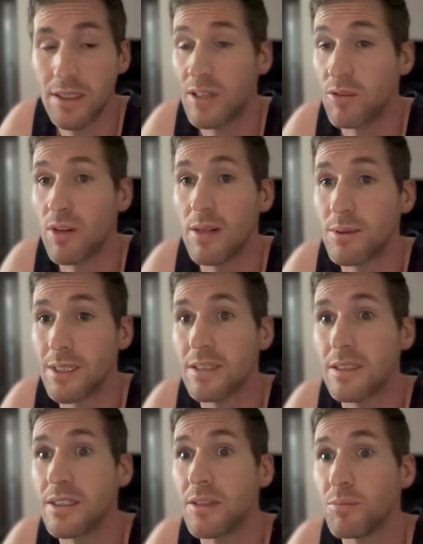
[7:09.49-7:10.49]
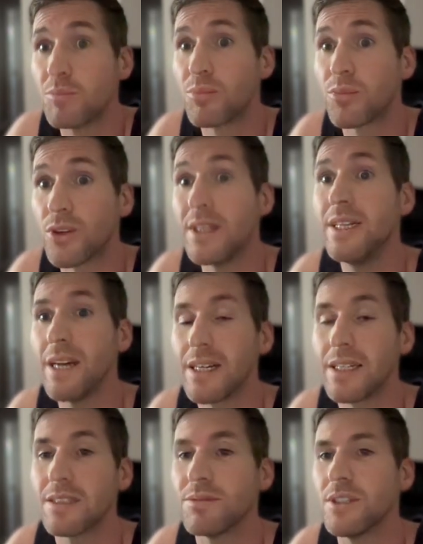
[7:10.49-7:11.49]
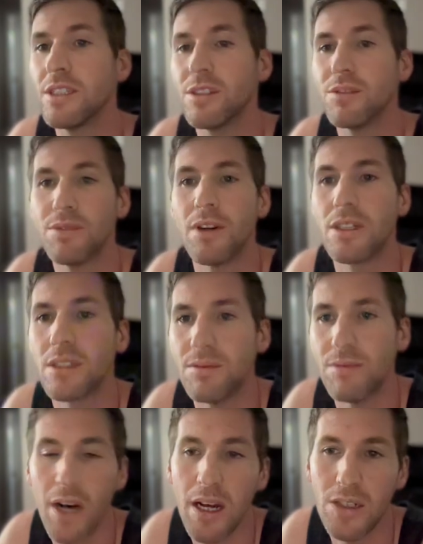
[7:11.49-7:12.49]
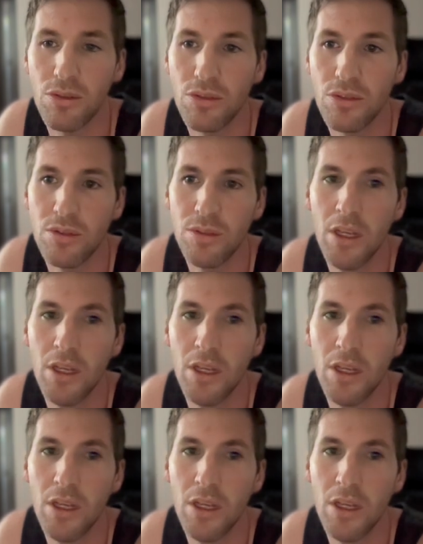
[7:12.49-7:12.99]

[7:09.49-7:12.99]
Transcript: represents the pre-activation function values.